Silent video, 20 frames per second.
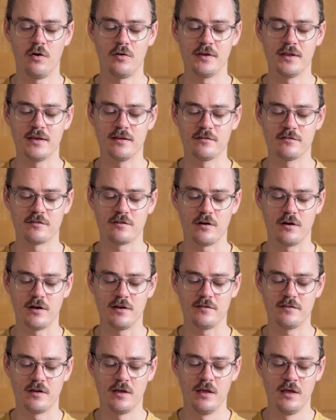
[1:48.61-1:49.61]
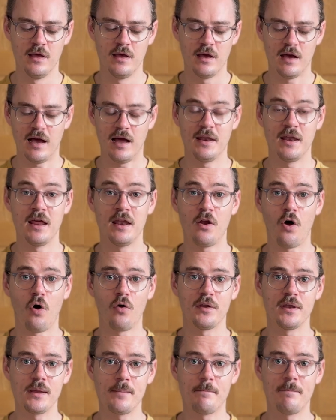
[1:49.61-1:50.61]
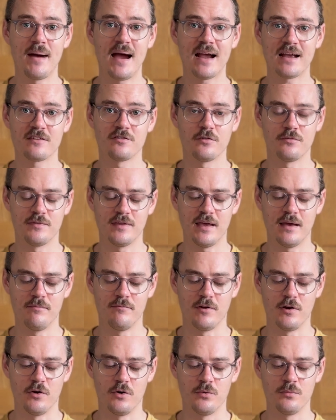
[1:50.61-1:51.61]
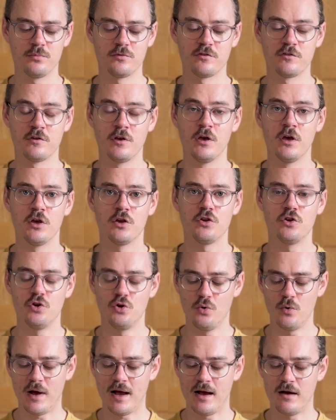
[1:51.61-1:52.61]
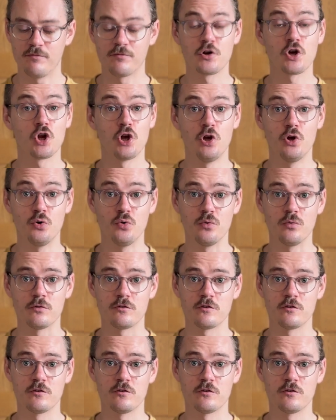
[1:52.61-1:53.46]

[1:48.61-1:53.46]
the inside. And then on the backs of the envelopes, you have clues